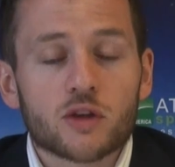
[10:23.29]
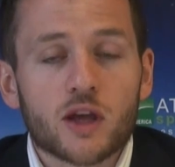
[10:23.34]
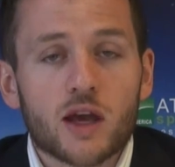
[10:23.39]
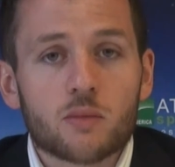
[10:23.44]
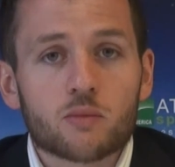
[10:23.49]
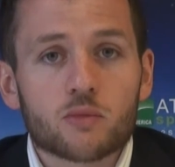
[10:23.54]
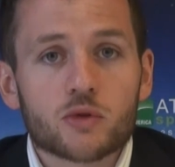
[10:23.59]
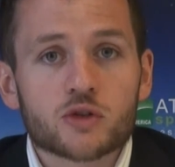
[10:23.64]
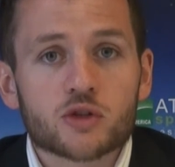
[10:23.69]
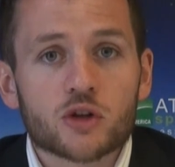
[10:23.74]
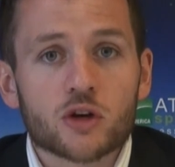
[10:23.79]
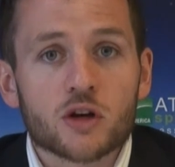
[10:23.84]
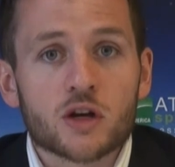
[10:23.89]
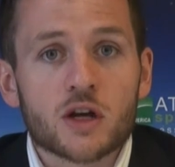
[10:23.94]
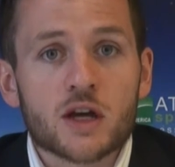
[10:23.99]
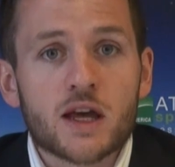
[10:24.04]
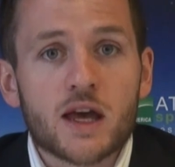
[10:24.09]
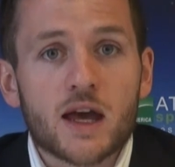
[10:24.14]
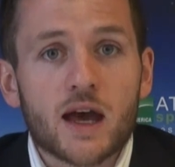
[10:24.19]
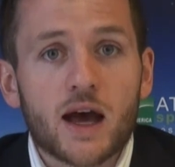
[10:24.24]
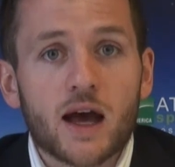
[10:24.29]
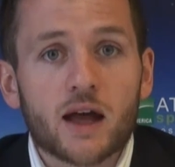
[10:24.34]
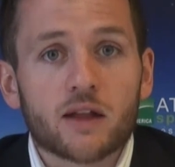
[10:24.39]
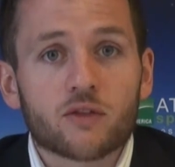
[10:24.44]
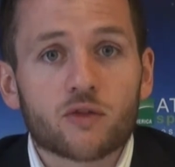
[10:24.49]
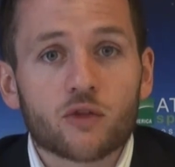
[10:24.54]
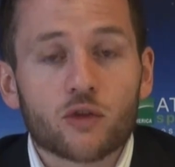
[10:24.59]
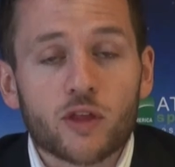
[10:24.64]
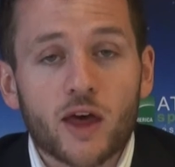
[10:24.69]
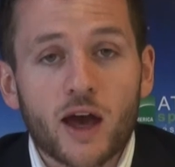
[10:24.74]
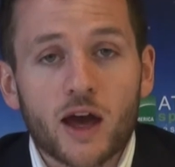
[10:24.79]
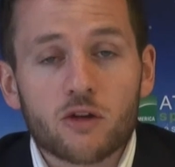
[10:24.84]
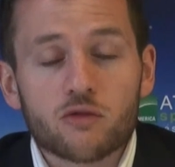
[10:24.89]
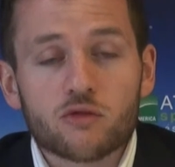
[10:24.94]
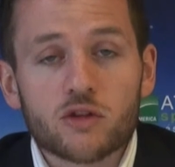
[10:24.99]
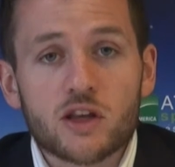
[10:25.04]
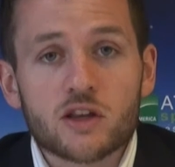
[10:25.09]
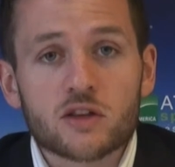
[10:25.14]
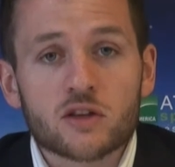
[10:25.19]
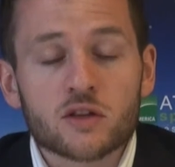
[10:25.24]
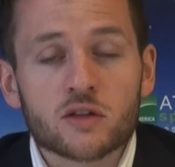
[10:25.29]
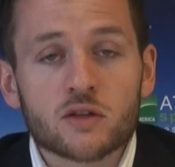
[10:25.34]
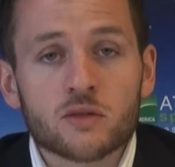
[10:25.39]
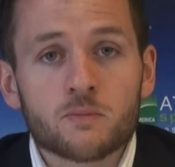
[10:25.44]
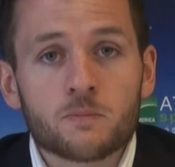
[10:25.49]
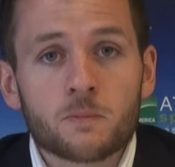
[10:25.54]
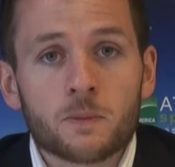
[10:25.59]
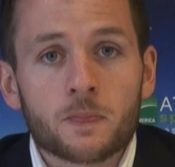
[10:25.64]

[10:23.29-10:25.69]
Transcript: temperature. And for that reason,